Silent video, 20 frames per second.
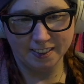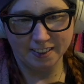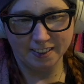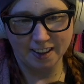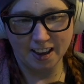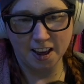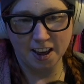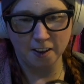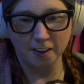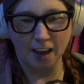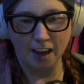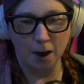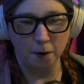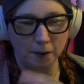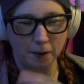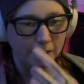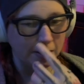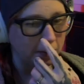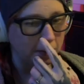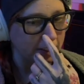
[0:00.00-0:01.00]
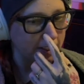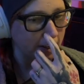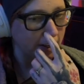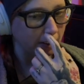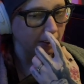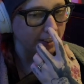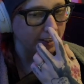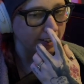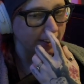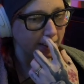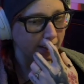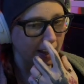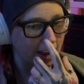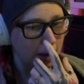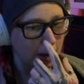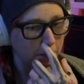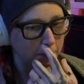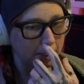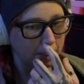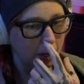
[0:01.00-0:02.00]
Hell yeah, we love a song that
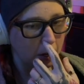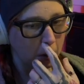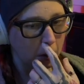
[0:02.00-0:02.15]
slaps.